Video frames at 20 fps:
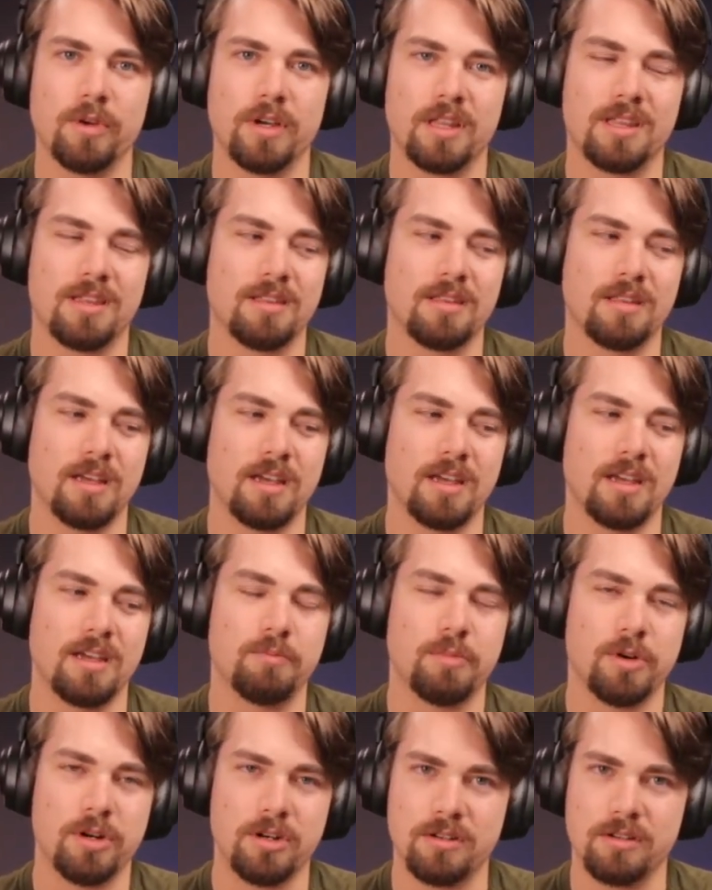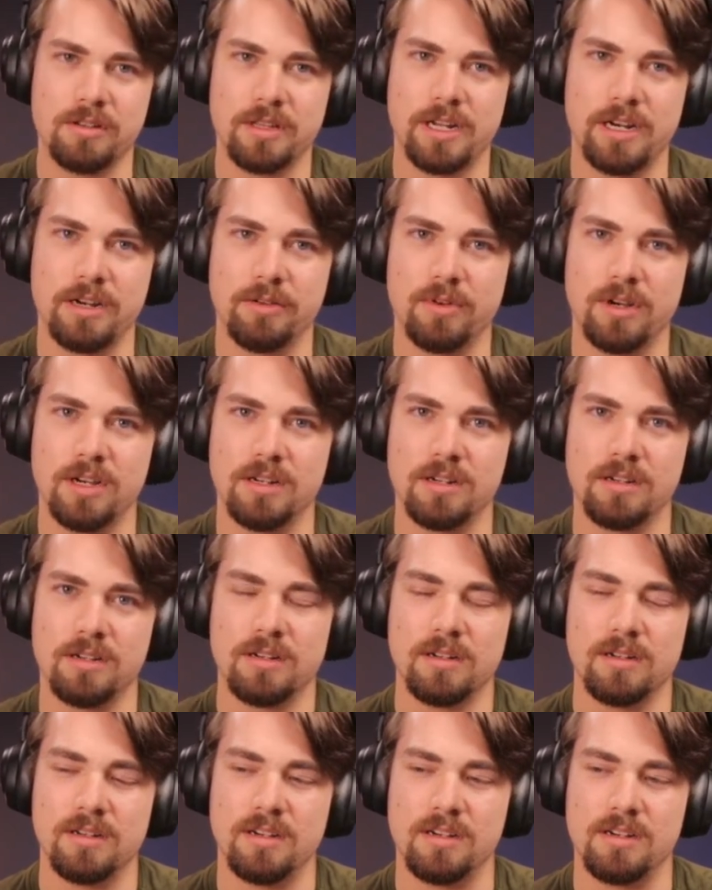with a partner that I run.